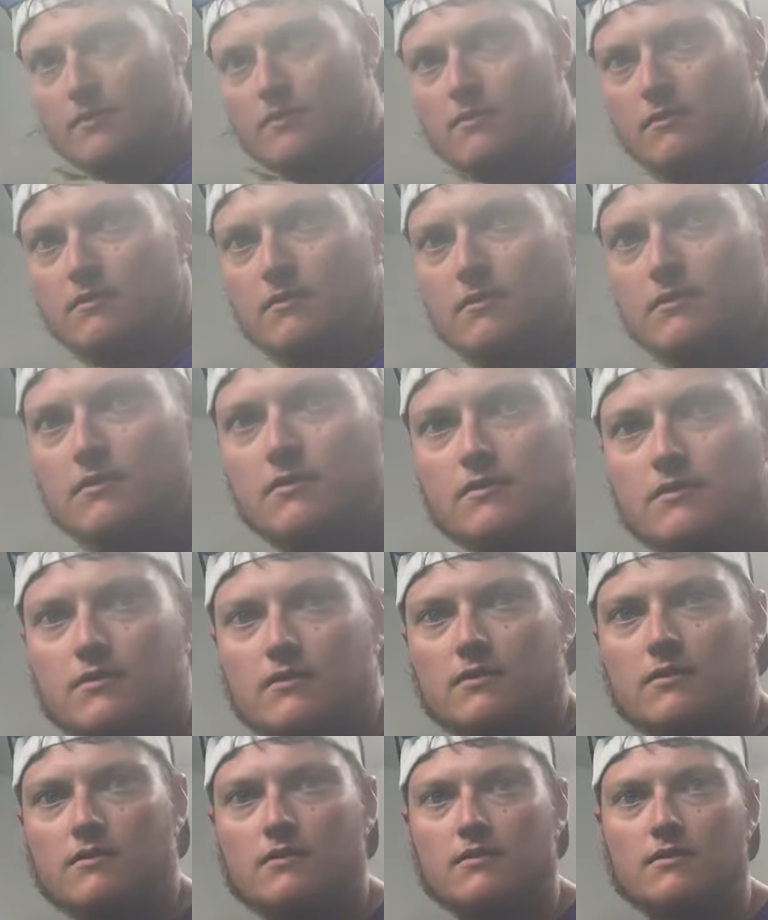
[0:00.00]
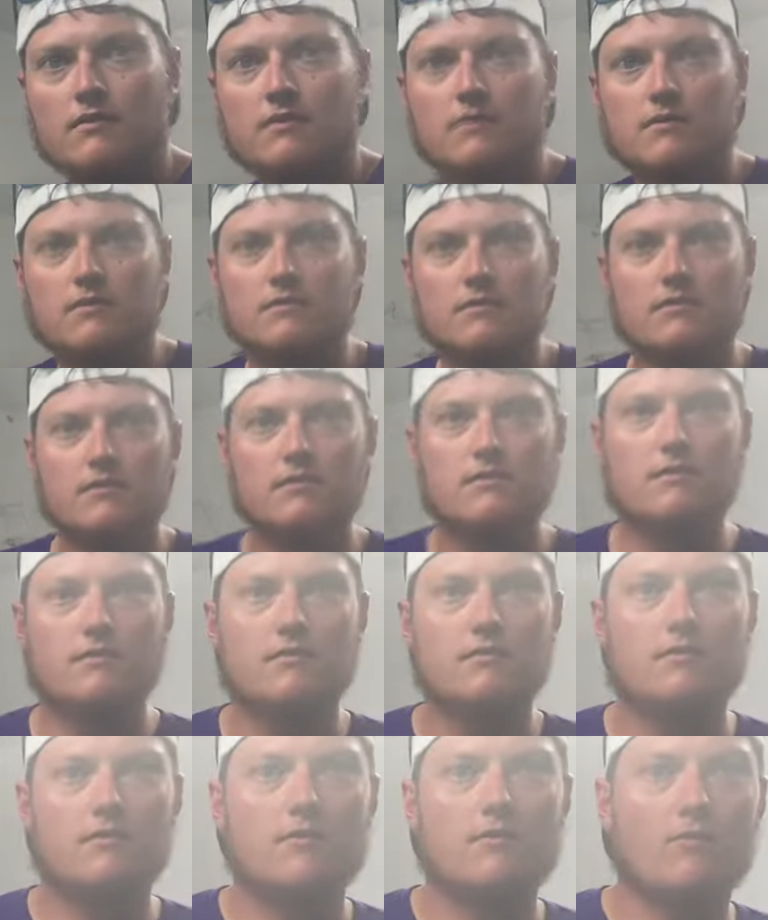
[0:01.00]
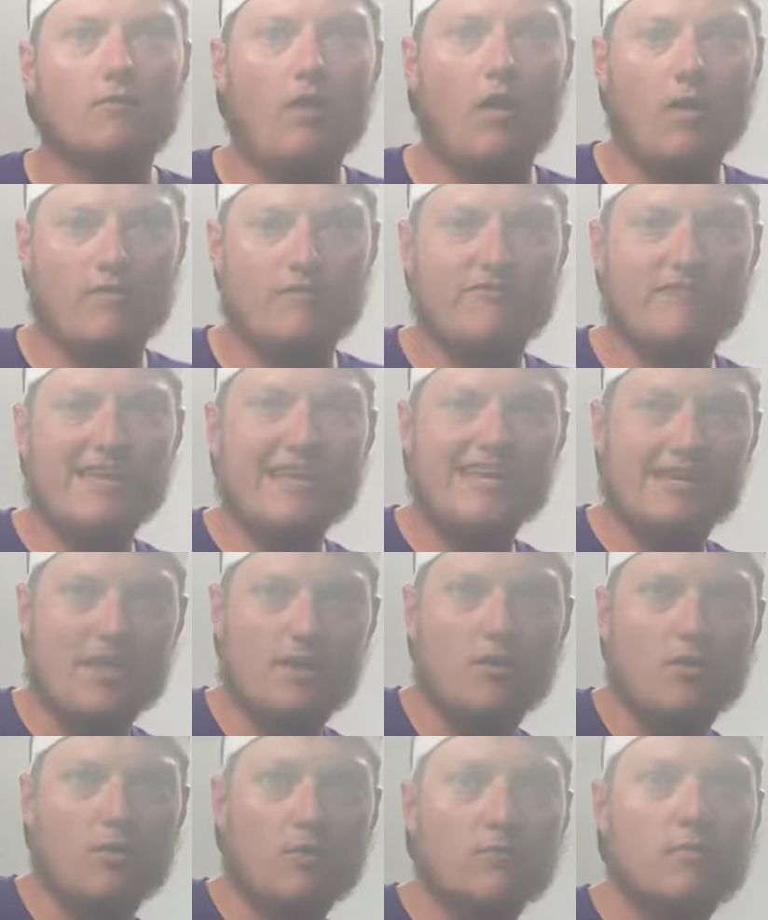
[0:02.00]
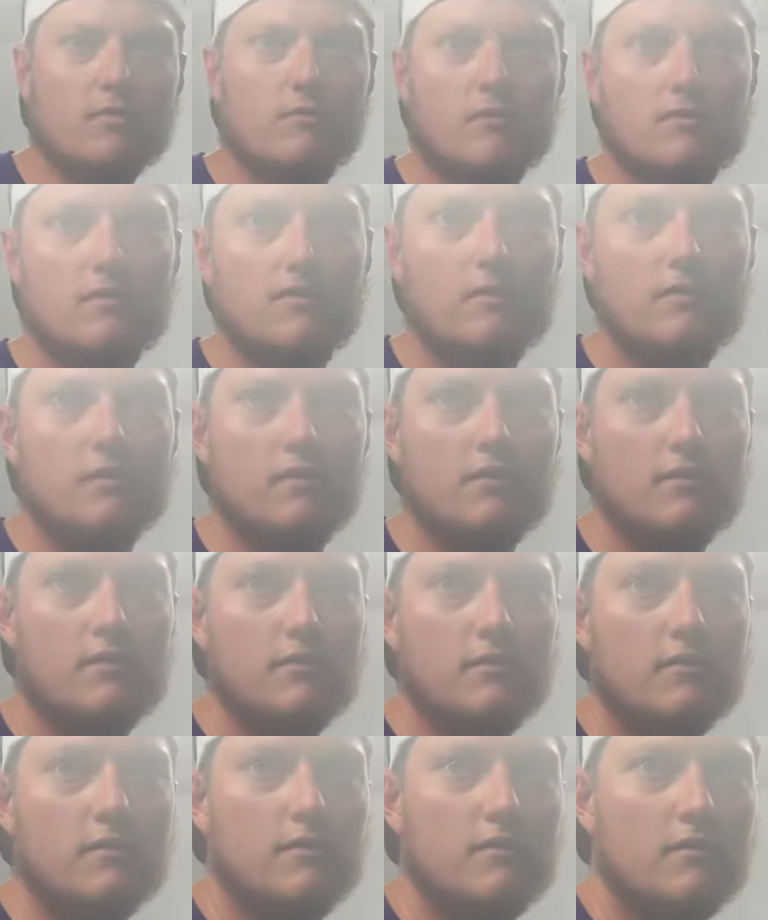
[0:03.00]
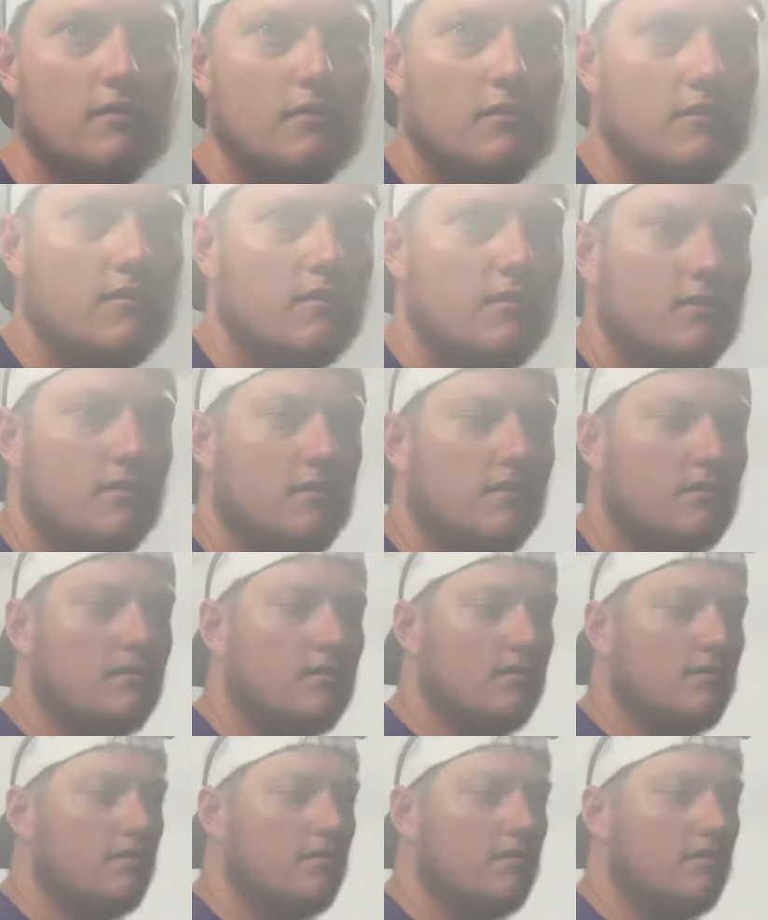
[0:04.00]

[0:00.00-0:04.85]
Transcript: about something real quick. On video? Well, yeah, it's just a,